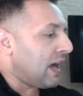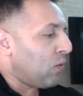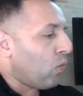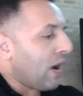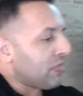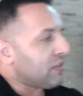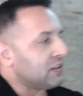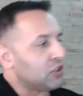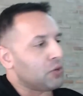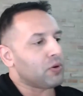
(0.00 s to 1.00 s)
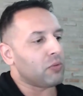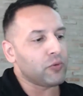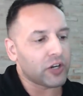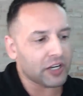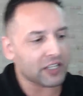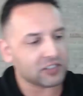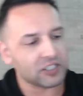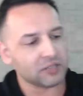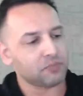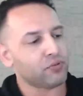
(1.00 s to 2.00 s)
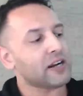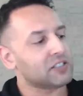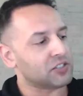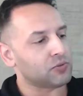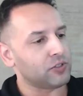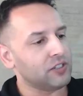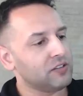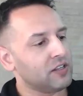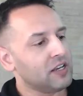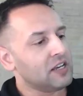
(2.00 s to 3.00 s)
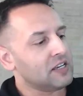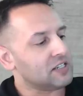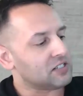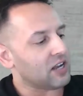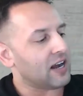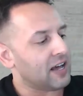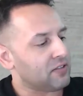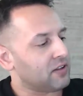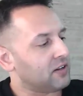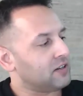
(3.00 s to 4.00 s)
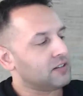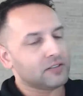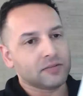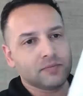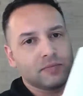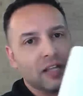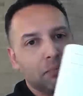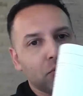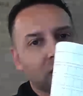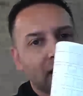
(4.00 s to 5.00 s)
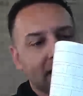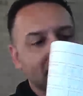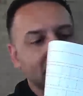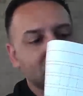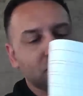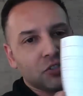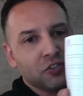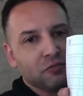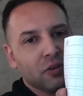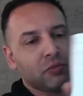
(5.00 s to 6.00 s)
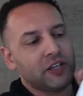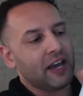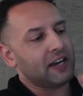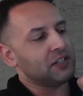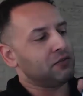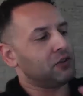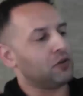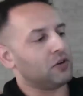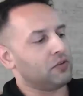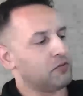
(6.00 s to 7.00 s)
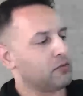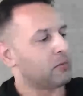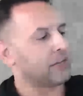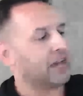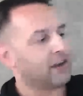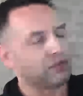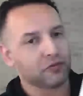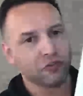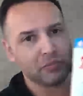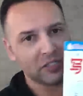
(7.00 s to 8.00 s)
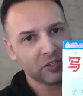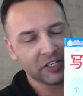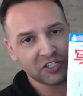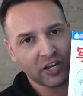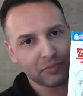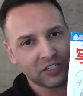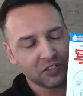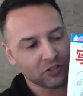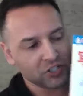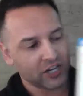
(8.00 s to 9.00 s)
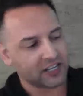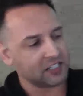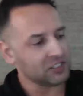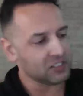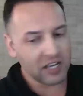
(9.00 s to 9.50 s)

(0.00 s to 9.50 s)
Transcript: one thing that you probably want to get to practice with is either a book like this, which you've probably had if you've been learning Japanese or Chinese,